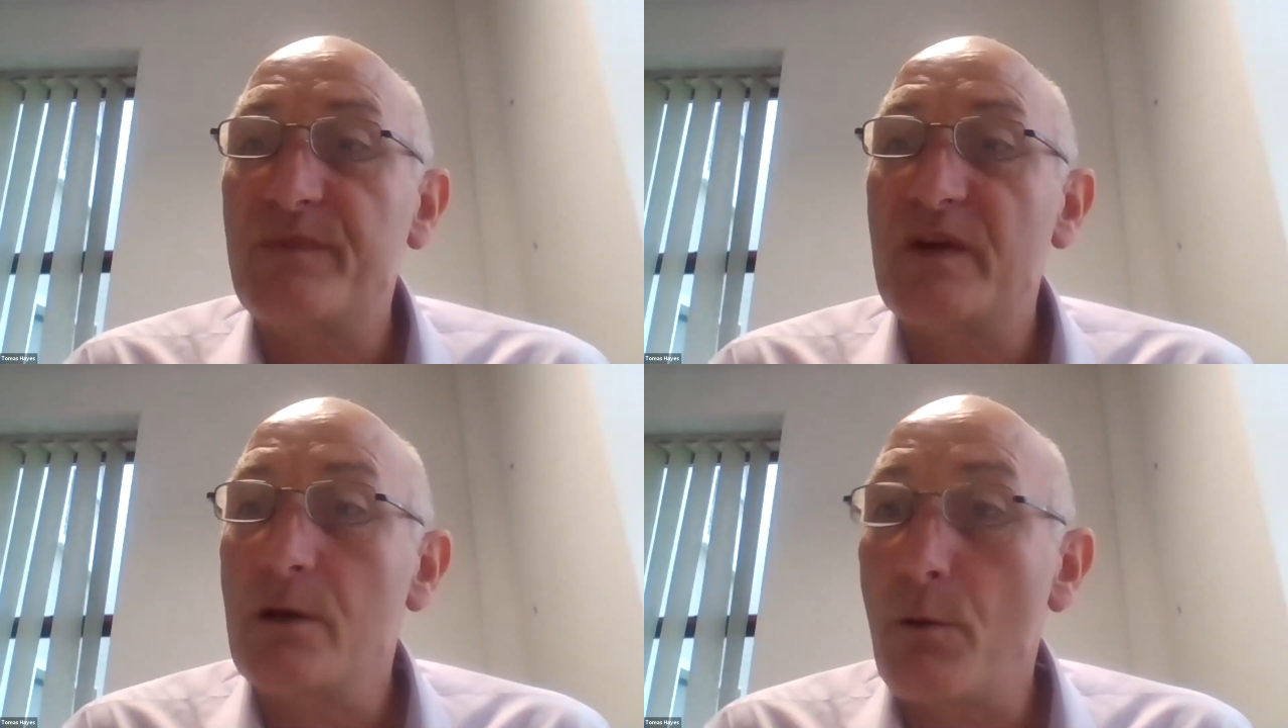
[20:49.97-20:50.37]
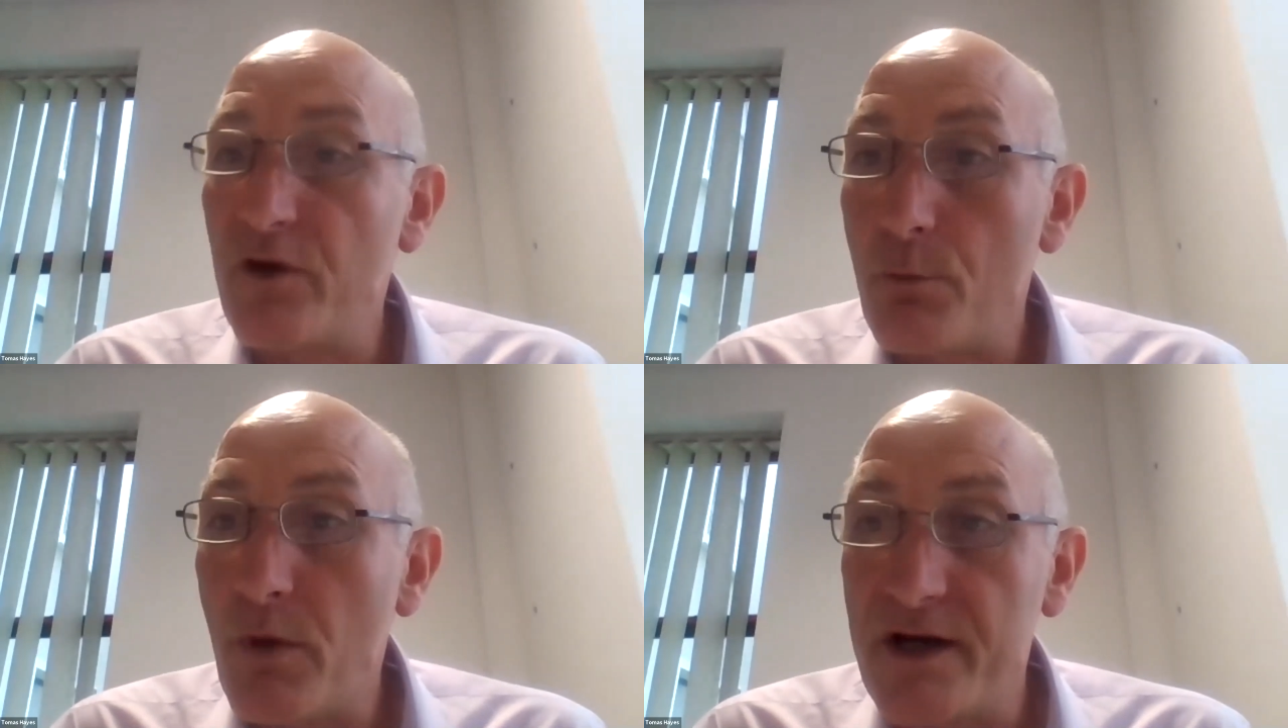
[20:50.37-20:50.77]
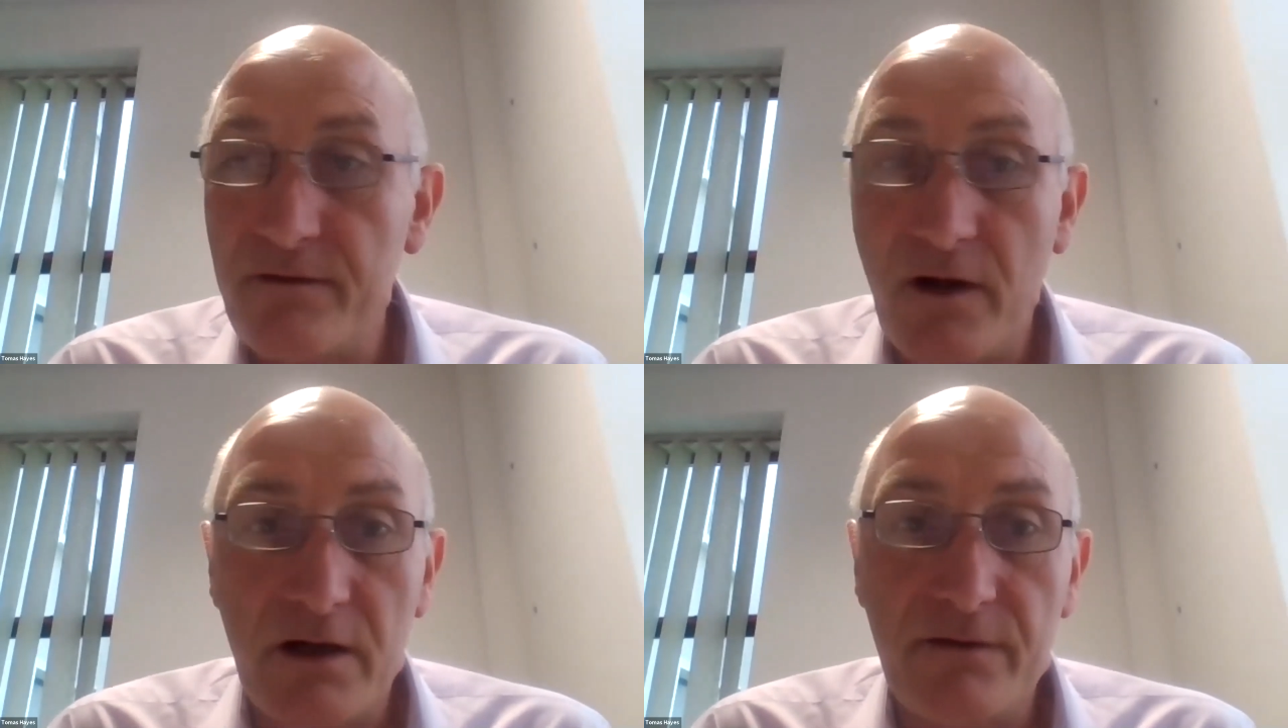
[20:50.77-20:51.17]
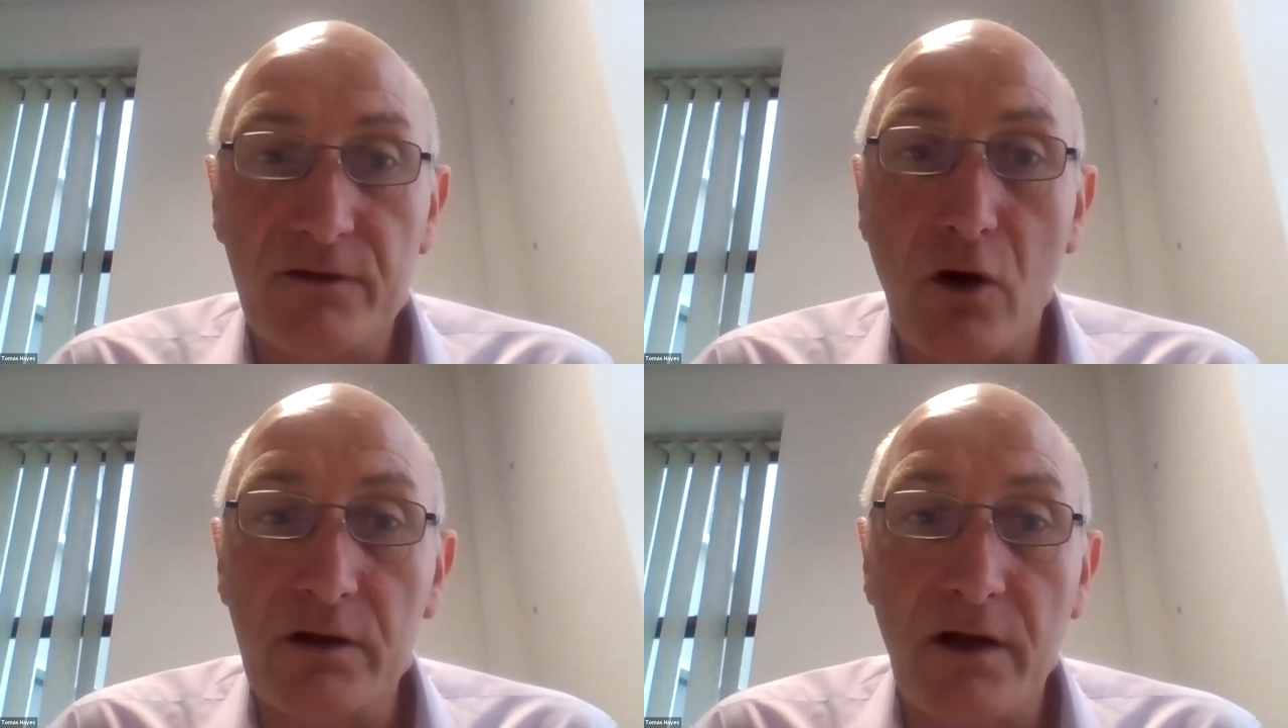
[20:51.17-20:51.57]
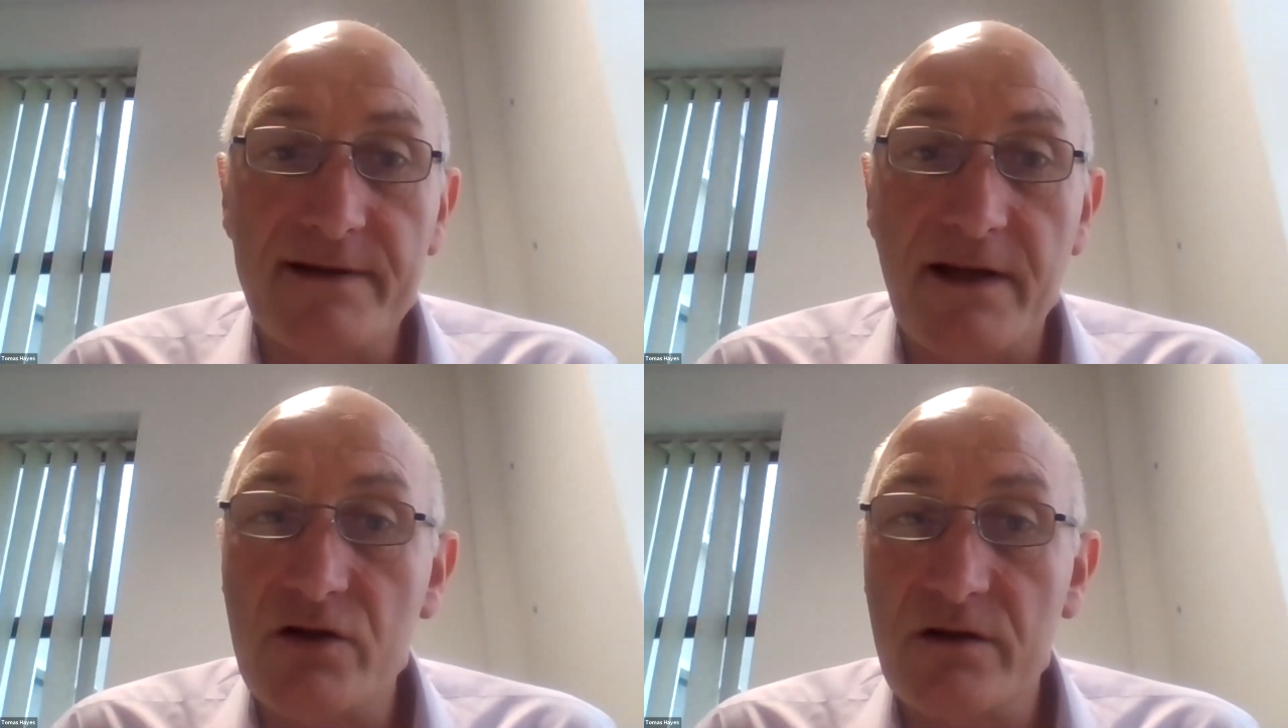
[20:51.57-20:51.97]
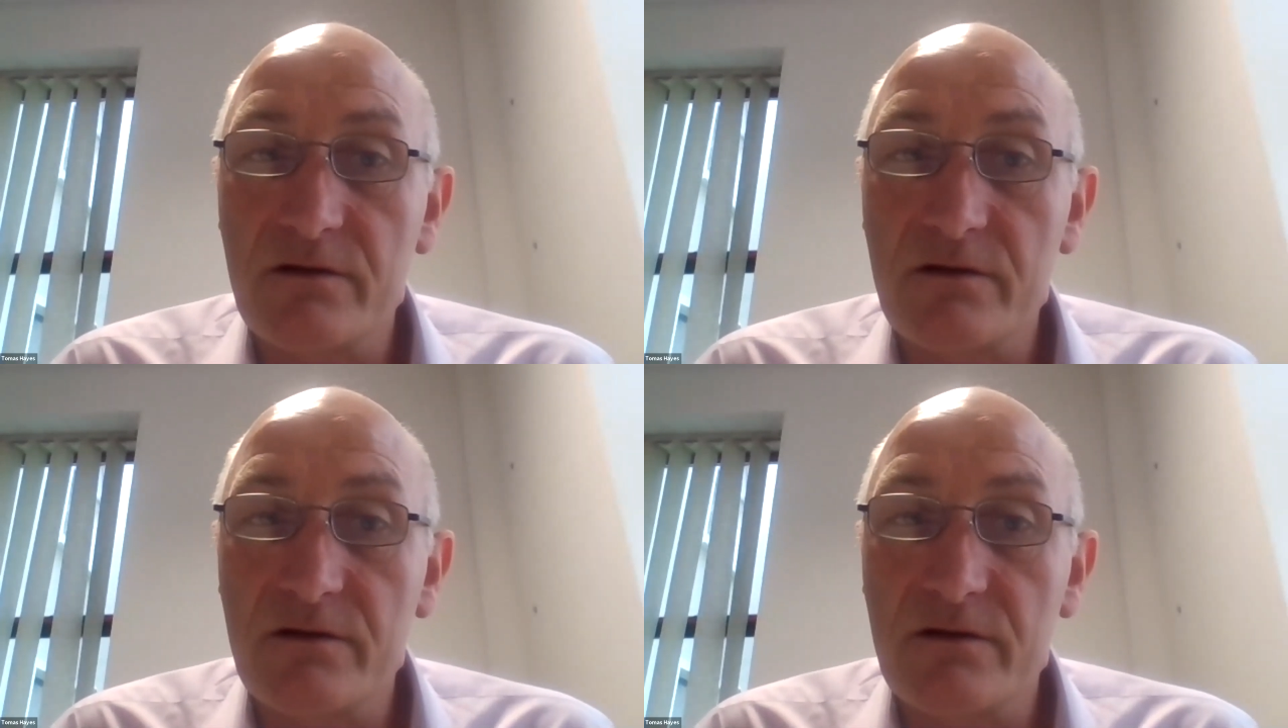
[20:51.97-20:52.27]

Some of you might have heard of an organisation